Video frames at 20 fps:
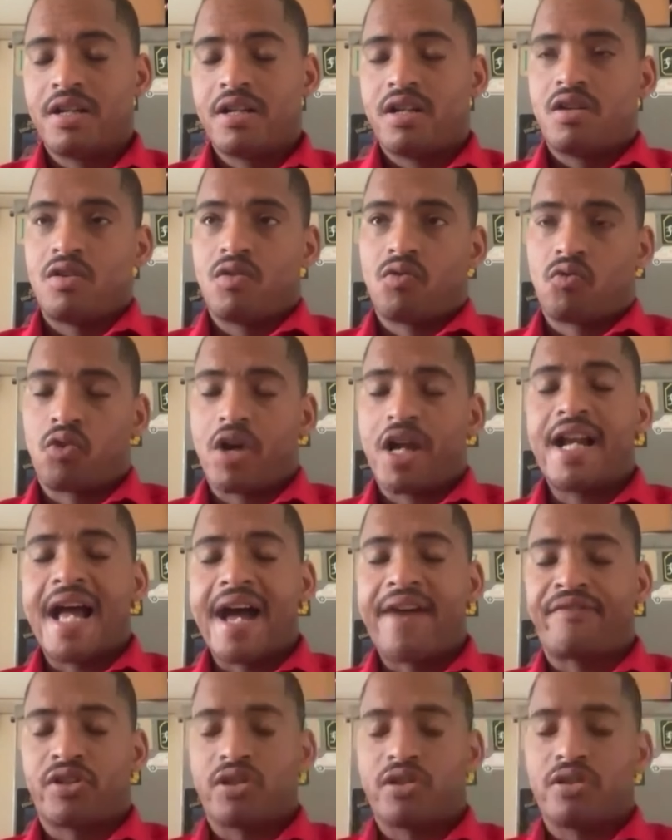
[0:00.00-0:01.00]
Right
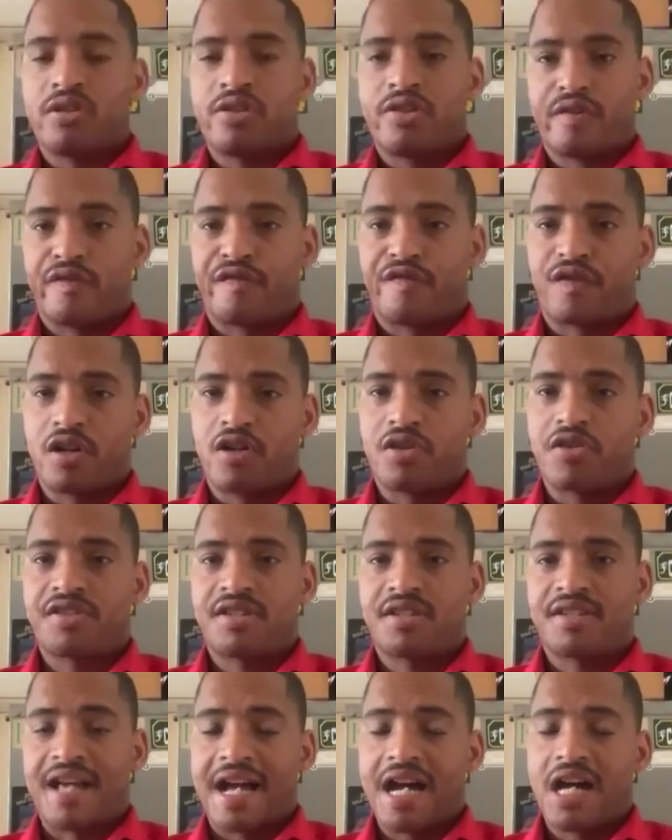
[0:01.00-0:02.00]
after the first
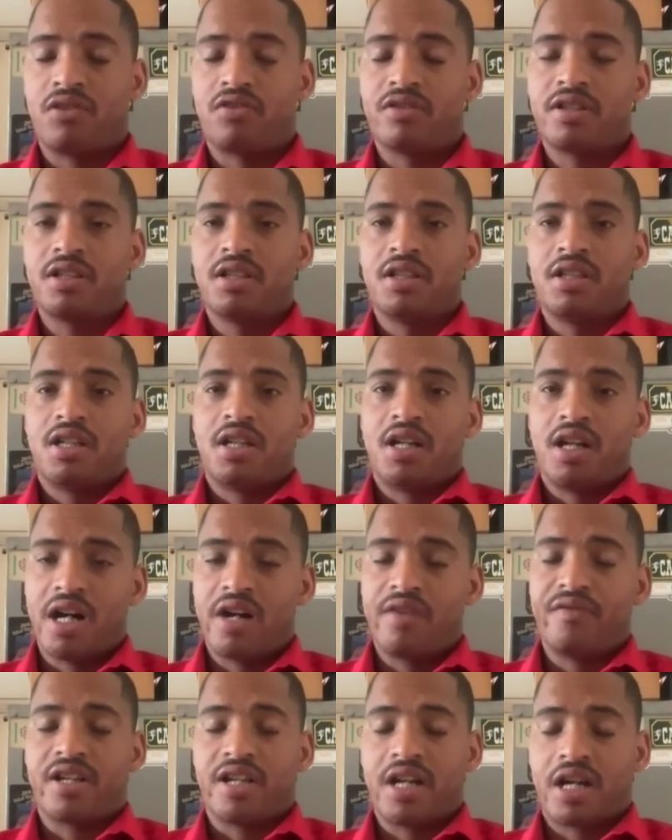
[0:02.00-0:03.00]
sound of
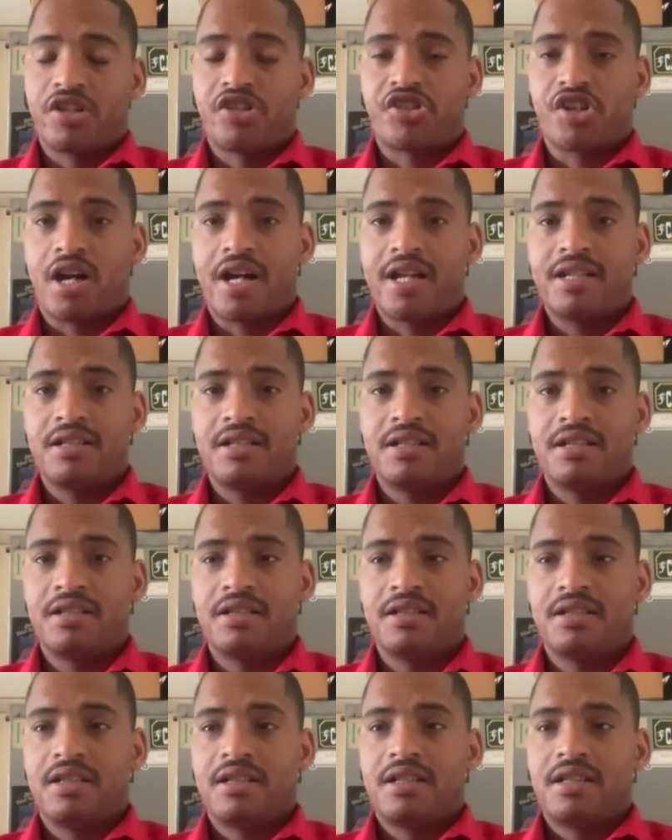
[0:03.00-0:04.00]
the gunshot,
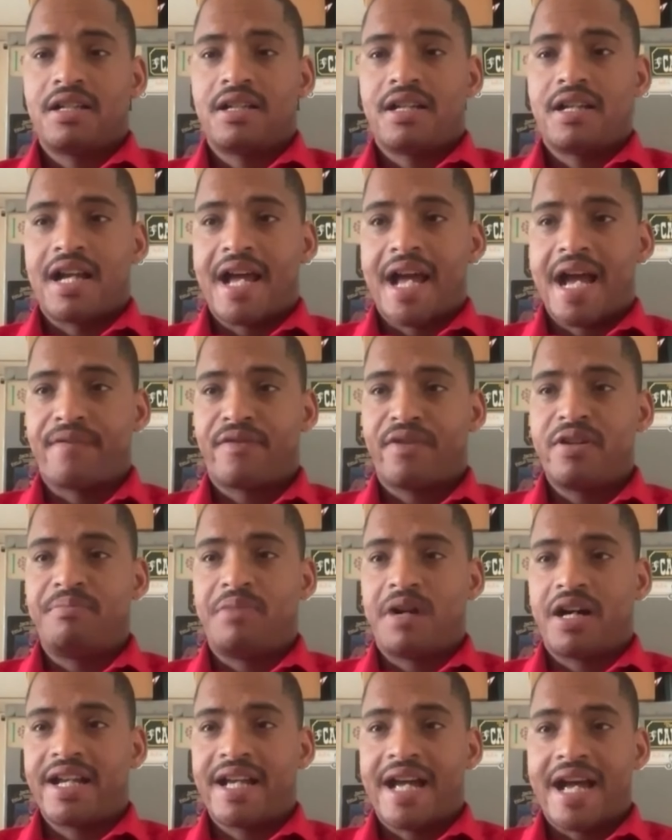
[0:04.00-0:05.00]

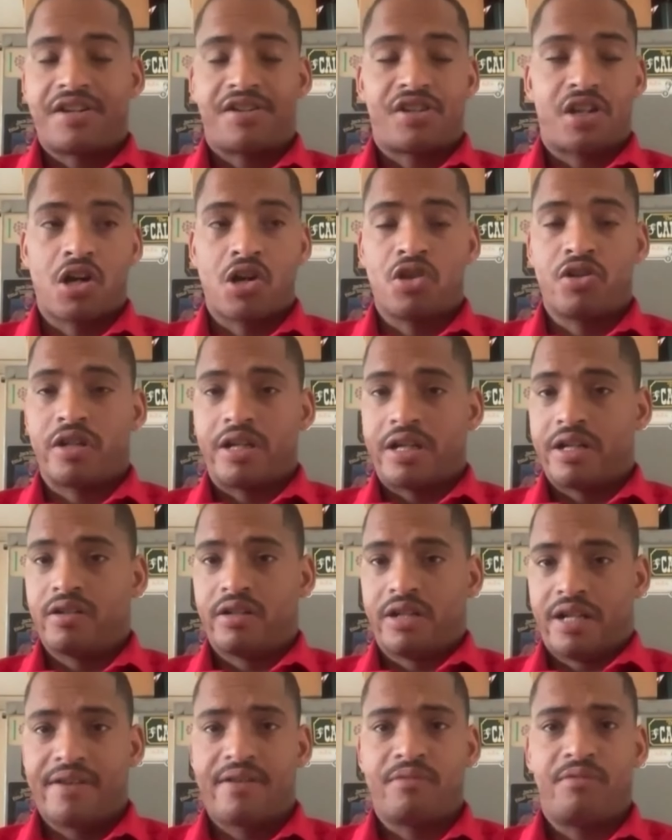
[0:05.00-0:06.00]
everybody had turned
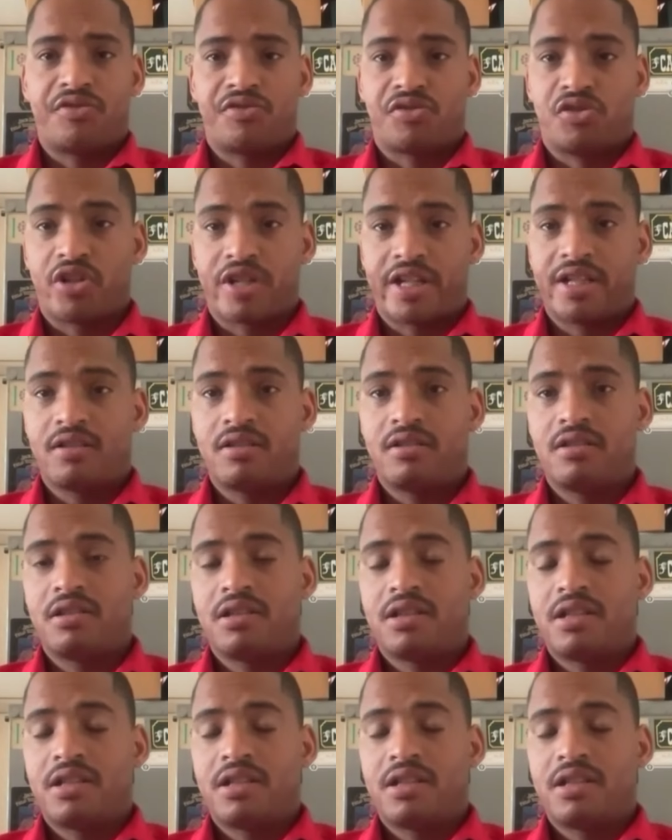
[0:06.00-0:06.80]
and, and everyone was looking.